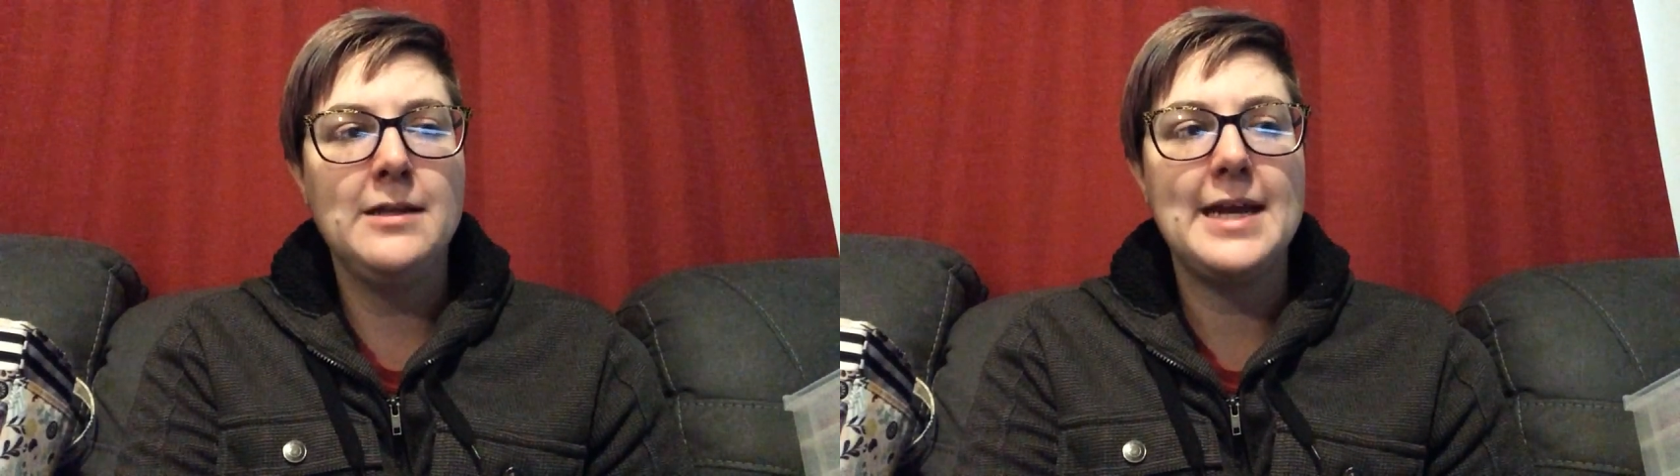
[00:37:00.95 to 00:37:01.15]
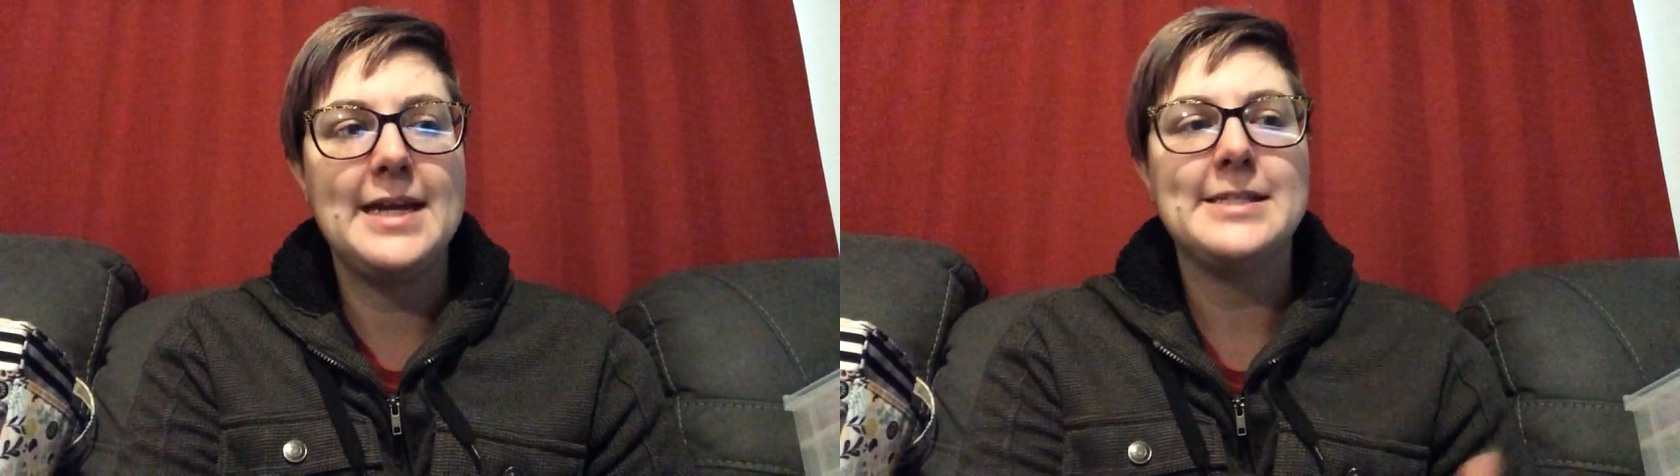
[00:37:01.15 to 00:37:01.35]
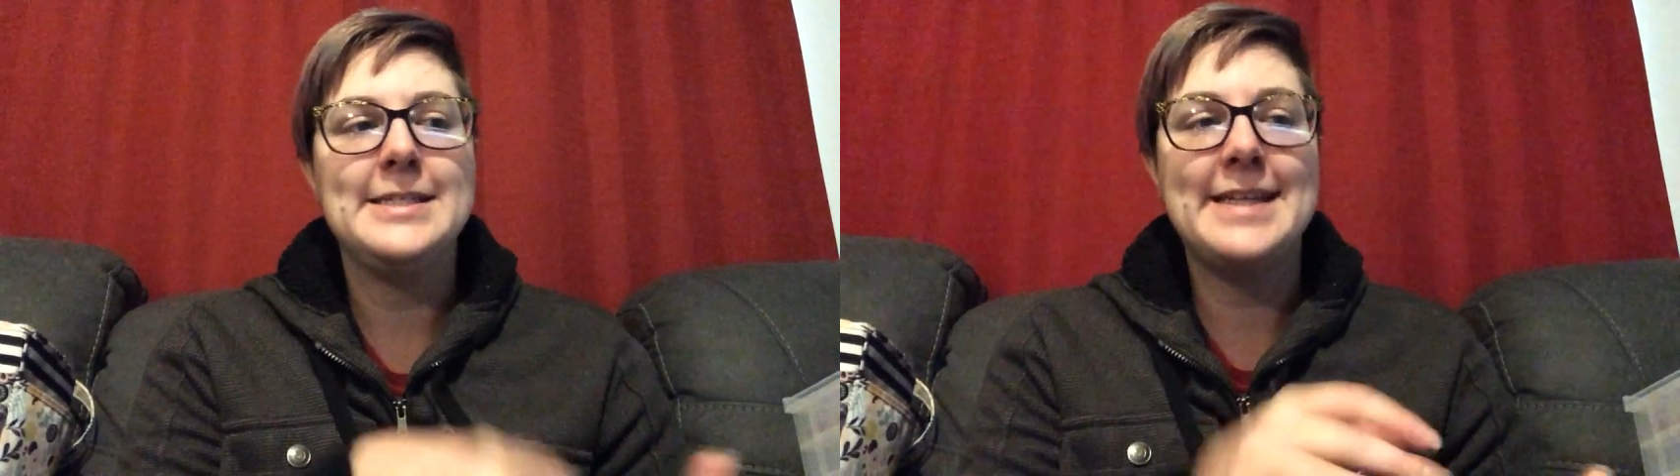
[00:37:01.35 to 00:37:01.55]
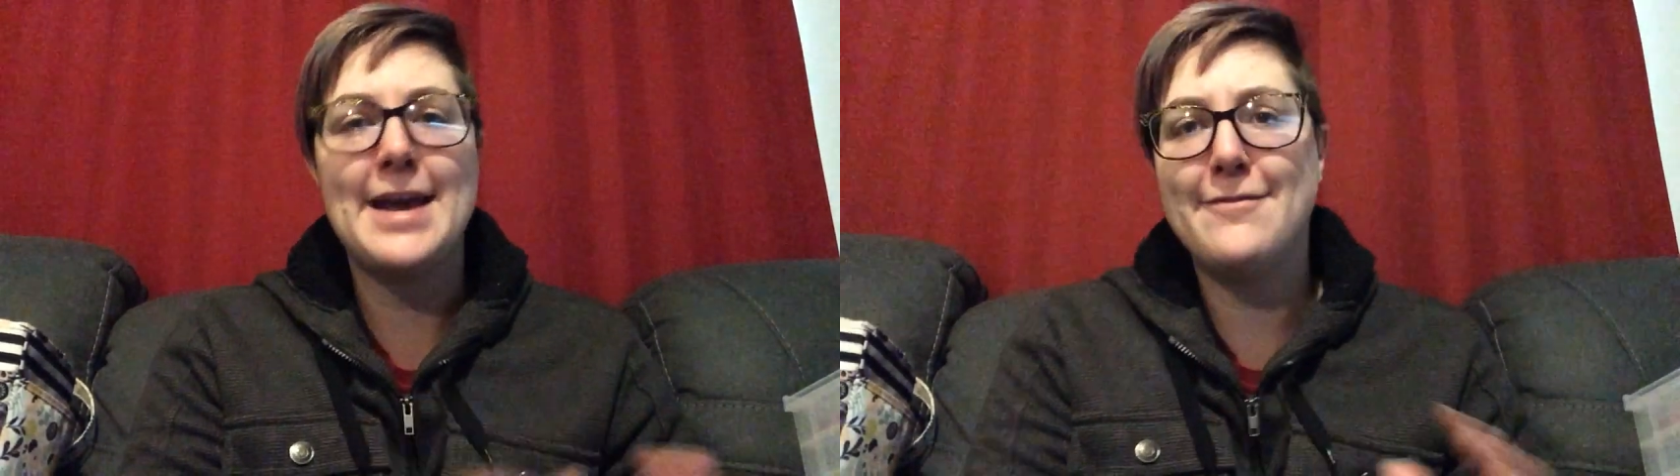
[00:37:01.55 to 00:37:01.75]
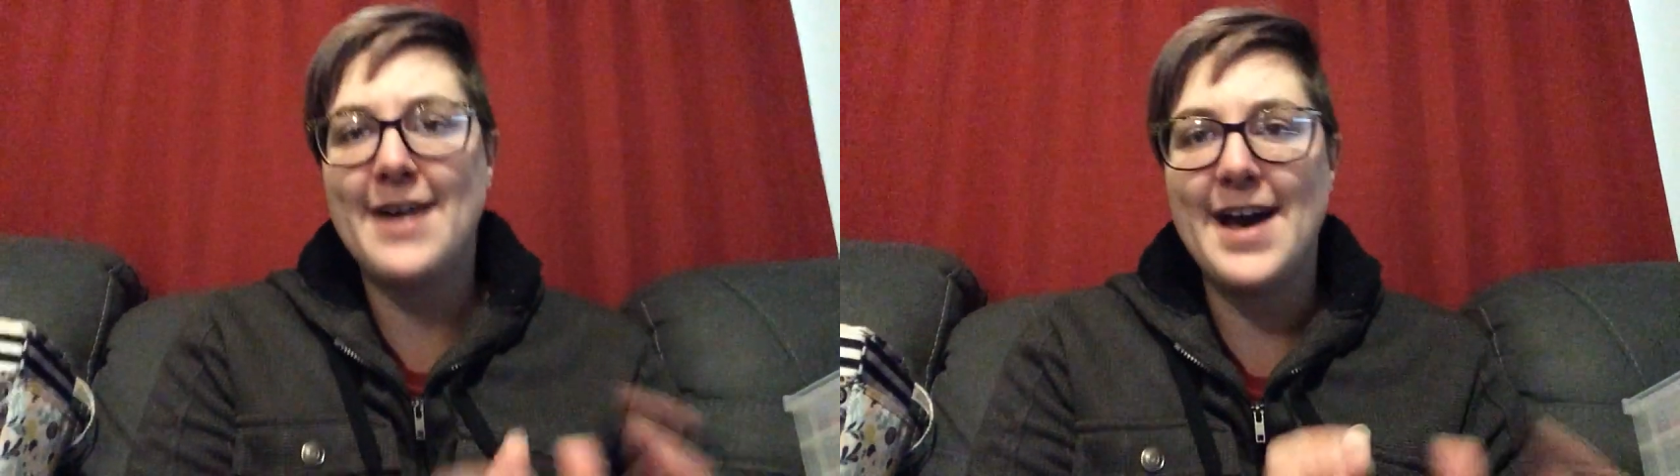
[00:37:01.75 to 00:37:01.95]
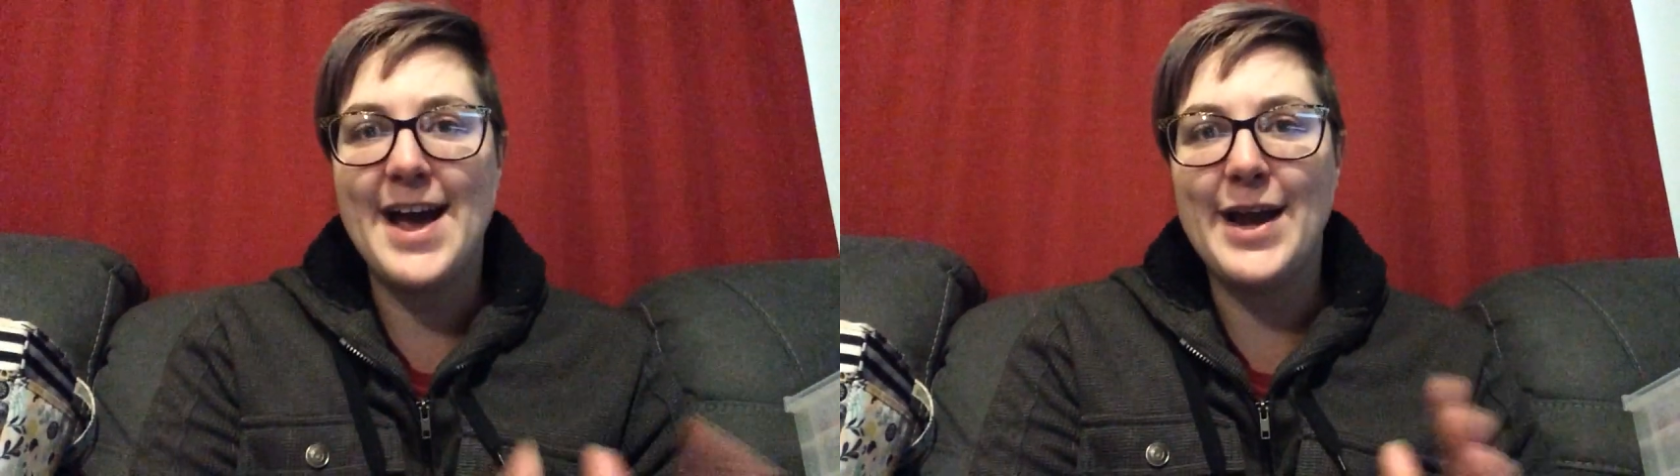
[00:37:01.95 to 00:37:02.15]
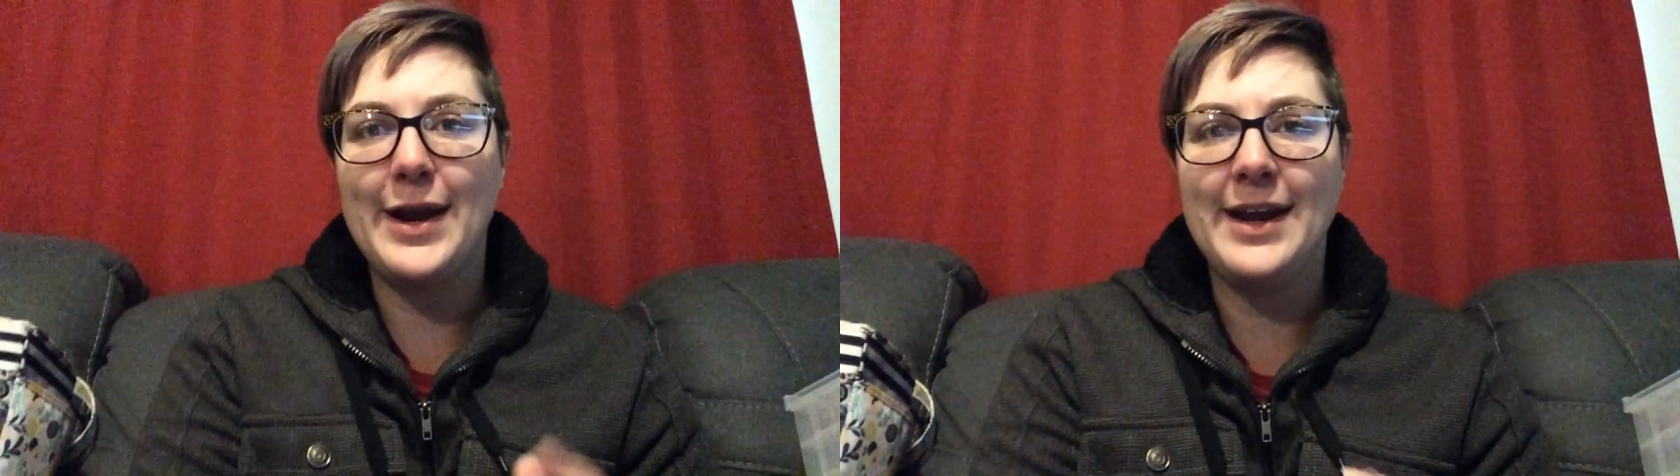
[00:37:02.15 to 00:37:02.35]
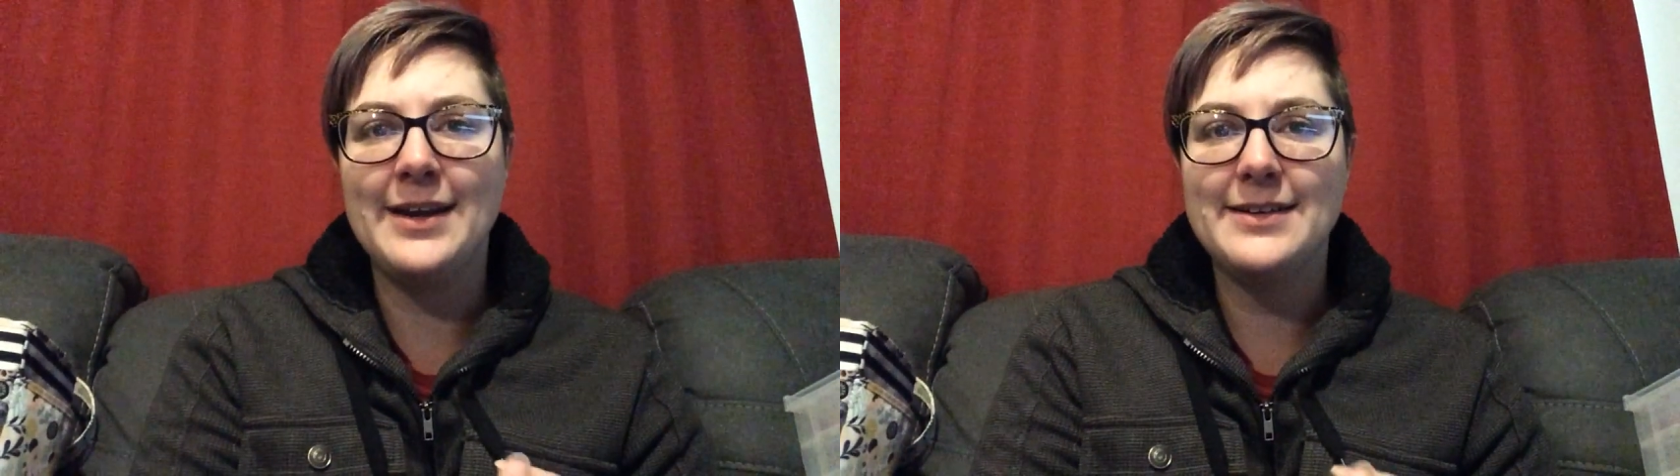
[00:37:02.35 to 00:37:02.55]
like
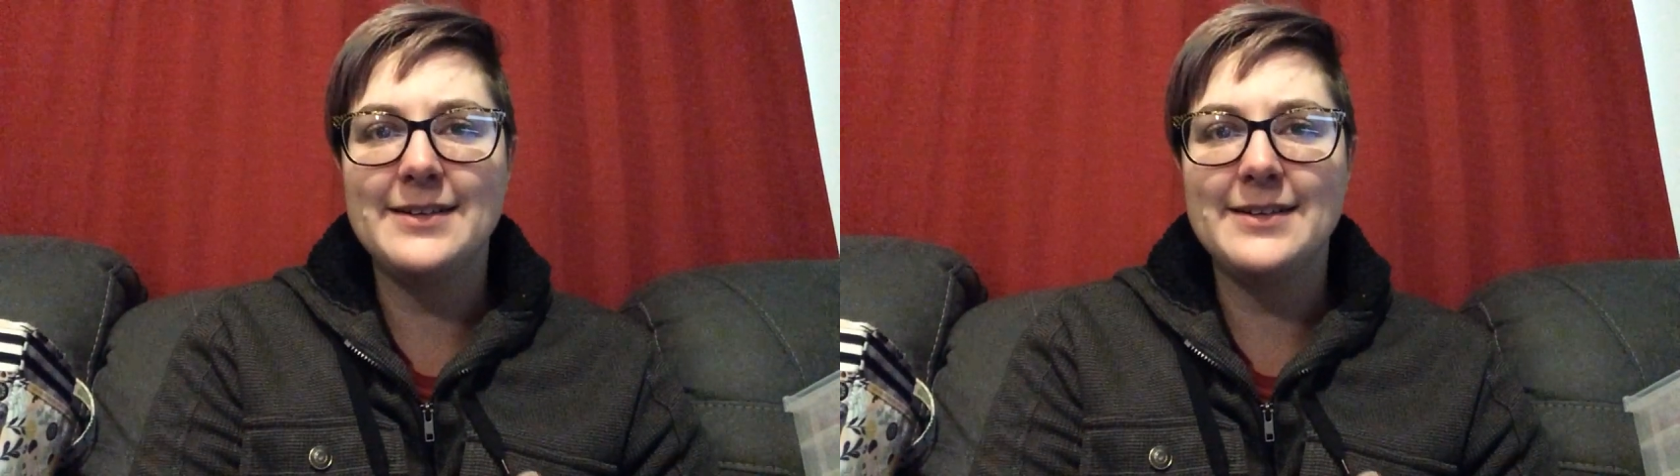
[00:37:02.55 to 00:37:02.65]
sci-fi,